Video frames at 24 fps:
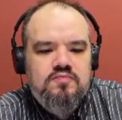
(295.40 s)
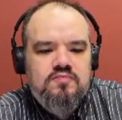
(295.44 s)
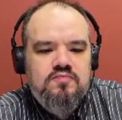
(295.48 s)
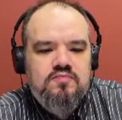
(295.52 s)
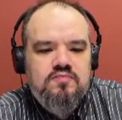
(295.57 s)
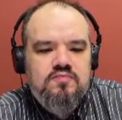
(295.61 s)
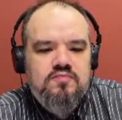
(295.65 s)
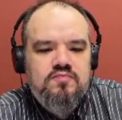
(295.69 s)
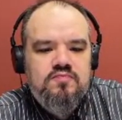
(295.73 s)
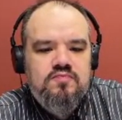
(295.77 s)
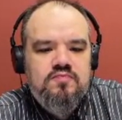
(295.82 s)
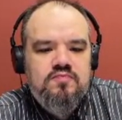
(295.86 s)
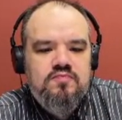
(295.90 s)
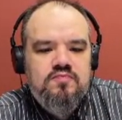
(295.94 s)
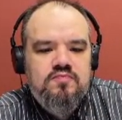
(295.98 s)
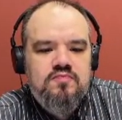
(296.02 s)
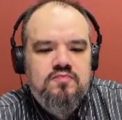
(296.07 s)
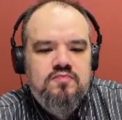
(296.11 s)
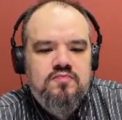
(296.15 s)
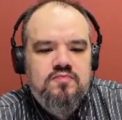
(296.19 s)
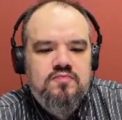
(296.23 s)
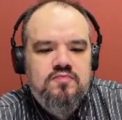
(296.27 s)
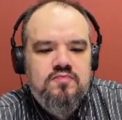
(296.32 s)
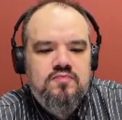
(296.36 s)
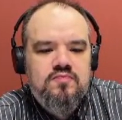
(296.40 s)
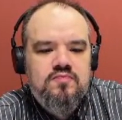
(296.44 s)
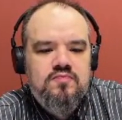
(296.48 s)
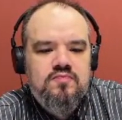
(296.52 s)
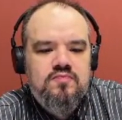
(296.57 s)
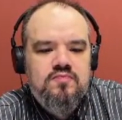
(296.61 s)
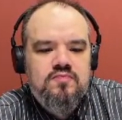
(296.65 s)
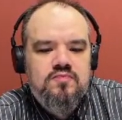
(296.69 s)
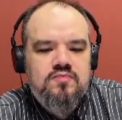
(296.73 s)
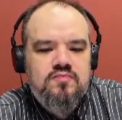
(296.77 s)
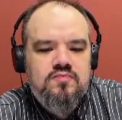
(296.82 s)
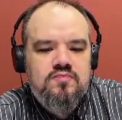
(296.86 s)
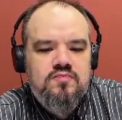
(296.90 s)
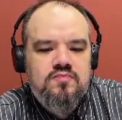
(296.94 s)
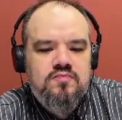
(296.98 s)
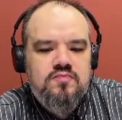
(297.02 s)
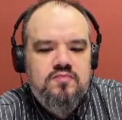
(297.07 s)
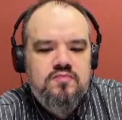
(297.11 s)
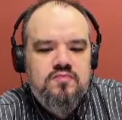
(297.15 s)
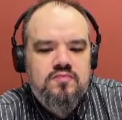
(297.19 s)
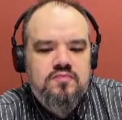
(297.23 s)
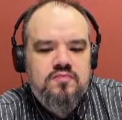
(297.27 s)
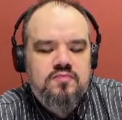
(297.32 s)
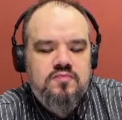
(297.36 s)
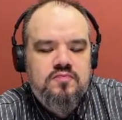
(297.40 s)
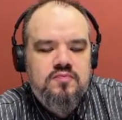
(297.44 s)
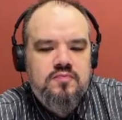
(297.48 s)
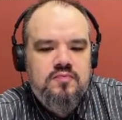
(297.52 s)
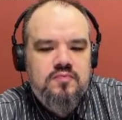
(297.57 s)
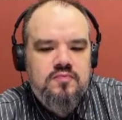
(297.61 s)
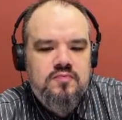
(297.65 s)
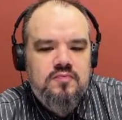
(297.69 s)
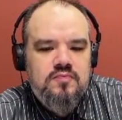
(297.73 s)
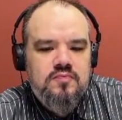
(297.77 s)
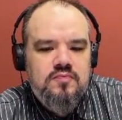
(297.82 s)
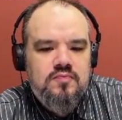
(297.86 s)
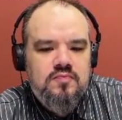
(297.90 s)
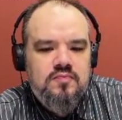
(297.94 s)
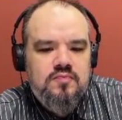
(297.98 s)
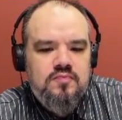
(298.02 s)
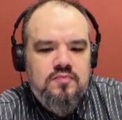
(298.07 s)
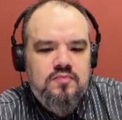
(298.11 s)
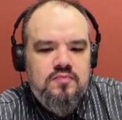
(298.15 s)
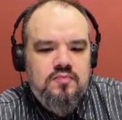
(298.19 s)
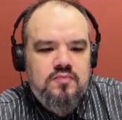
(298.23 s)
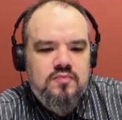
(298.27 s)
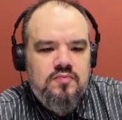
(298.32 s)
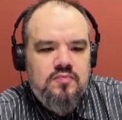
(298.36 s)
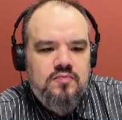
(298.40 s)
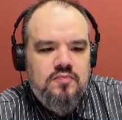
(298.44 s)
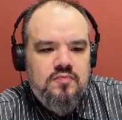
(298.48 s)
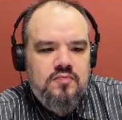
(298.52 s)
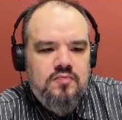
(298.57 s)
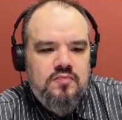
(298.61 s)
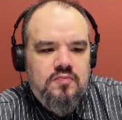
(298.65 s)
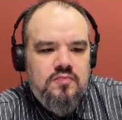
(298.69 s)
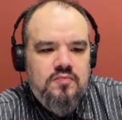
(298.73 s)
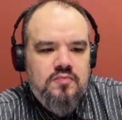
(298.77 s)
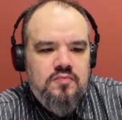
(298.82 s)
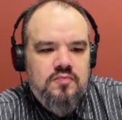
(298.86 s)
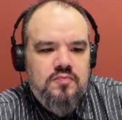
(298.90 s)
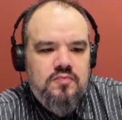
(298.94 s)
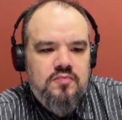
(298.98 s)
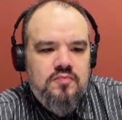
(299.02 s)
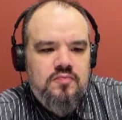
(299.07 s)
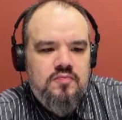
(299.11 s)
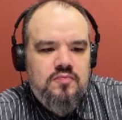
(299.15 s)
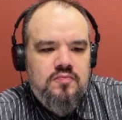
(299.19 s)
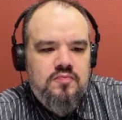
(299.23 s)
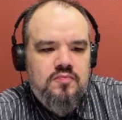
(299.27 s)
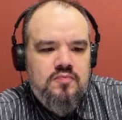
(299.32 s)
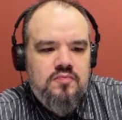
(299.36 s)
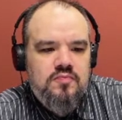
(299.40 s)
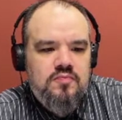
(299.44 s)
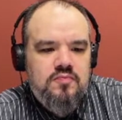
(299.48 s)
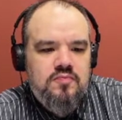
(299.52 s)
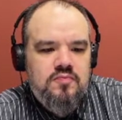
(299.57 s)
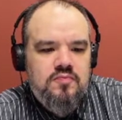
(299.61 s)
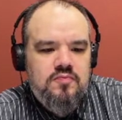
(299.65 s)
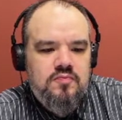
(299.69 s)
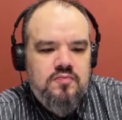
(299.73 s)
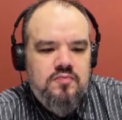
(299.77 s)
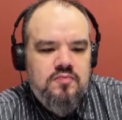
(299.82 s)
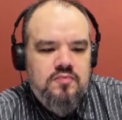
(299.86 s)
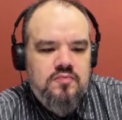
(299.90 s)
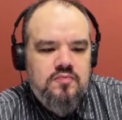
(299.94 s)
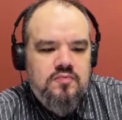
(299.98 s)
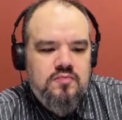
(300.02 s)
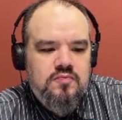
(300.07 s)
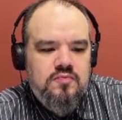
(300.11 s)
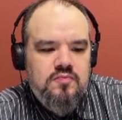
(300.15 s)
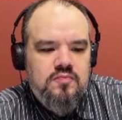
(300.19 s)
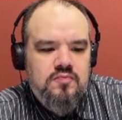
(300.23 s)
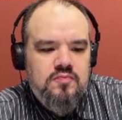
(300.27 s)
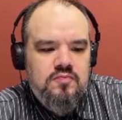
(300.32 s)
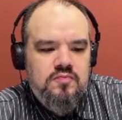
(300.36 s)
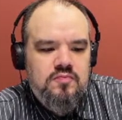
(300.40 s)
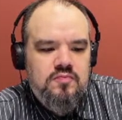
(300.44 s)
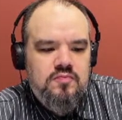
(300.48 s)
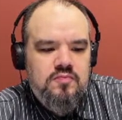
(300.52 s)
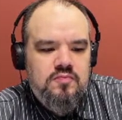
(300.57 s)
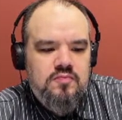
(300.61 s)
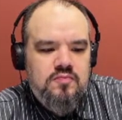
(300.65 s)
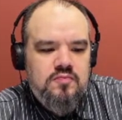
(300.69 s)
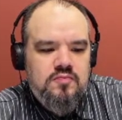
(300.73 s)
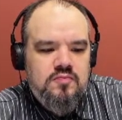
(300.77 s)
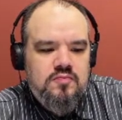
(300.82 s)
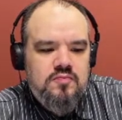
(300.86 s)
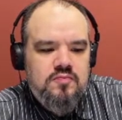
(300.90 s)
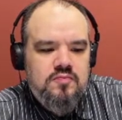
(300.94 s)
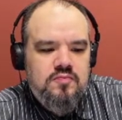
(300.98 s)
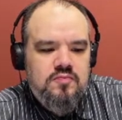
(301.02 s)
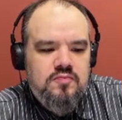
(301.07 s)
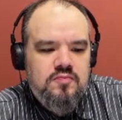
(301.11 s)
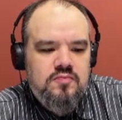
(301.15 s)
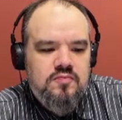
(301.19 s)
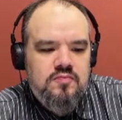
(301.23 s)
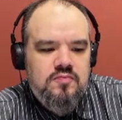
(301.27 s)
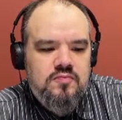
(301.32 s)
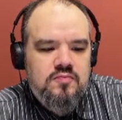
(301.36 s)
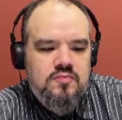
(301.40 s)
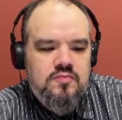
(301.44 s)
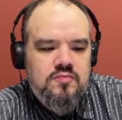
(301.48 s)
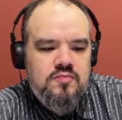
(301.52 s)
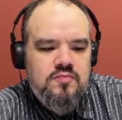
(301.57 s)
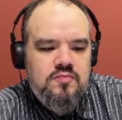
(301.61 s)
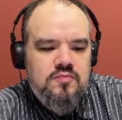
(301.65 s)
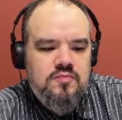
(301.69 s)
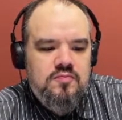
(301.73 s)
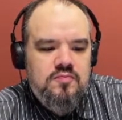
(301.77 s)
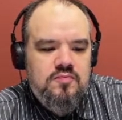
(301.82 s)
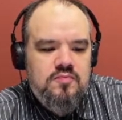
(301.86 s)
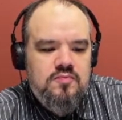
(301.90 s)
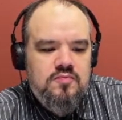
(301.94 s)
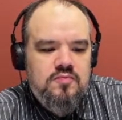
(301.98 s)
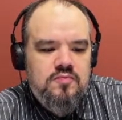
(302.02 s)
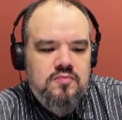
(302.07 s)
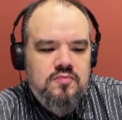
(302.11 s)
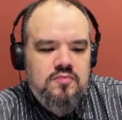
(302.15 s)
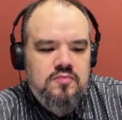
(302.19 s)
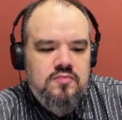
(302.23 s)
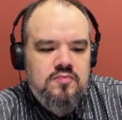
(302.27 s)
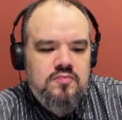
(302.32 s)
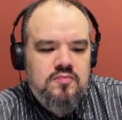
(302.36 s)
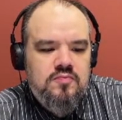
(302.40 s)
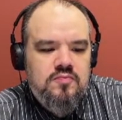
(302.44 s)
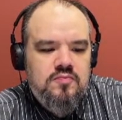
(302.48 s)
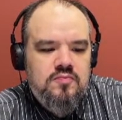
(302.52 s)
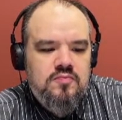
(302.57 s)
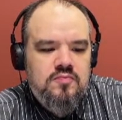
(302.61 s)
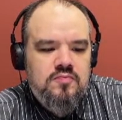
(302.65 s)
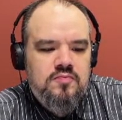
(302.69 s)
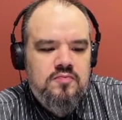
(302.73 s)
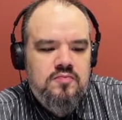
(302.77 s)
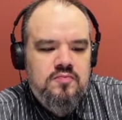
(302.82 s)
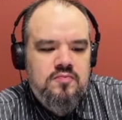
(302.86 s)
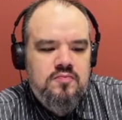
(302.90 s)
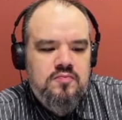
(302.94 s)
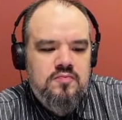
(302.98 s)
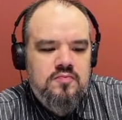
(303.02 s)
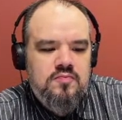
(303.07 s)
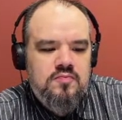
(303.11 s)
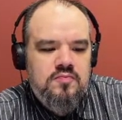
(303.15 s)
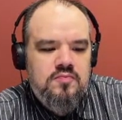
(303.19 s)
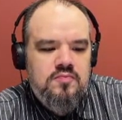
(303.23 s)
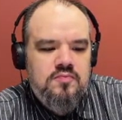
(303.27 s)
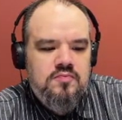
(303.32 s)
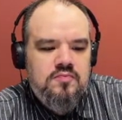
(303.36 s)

(not speaking)